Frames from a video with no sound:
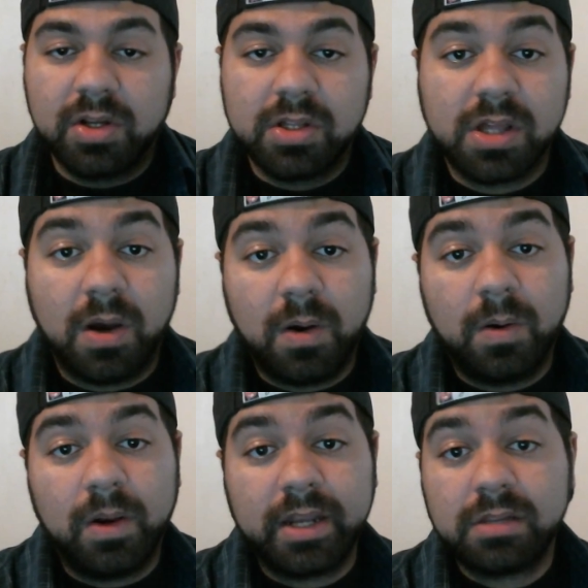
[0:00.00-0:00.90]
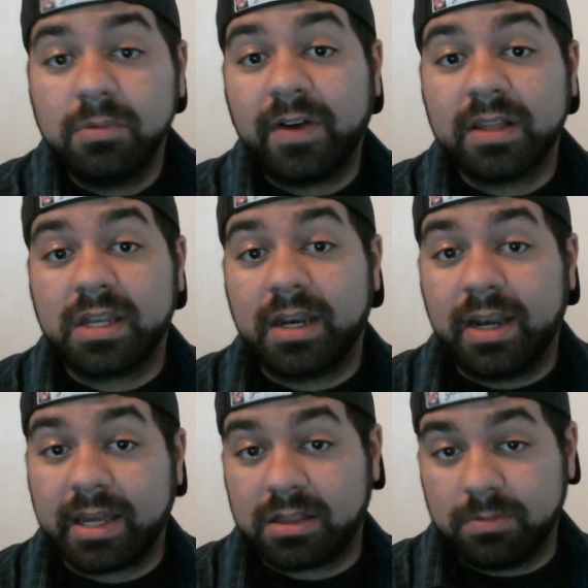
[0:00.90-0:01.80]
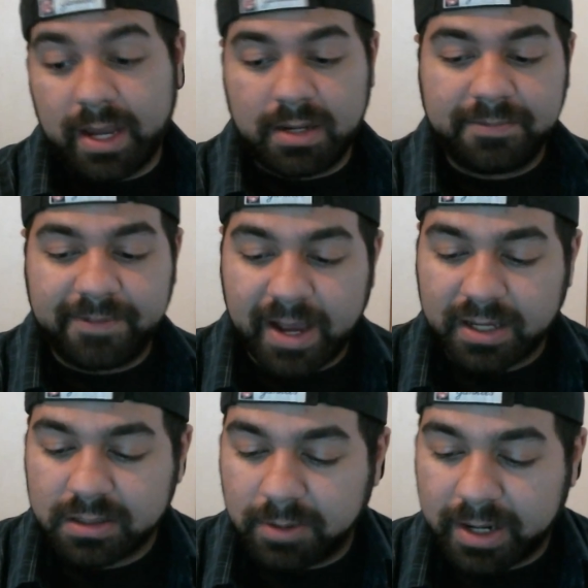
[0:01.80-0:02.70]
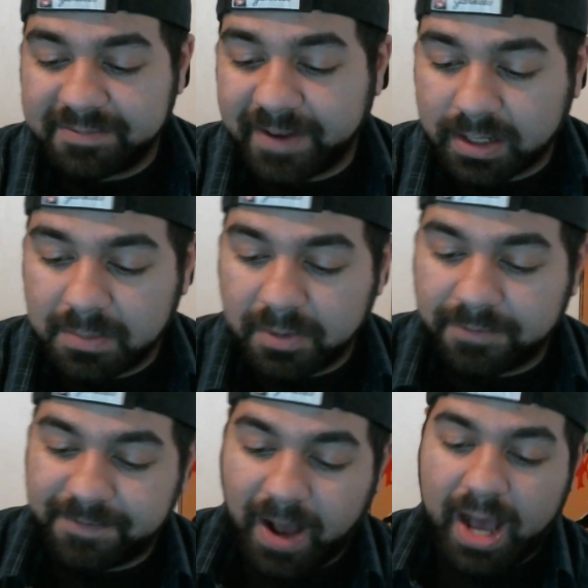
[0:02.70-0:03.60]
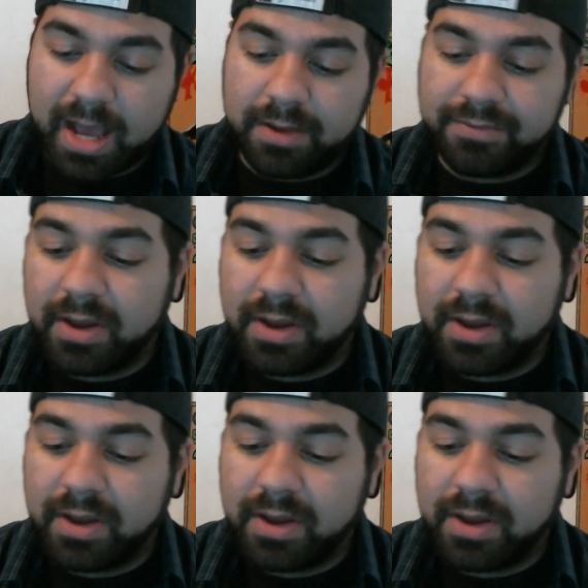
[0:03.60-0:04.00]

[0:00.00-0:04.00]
So let's move on to the next random fact. Random fact number 5.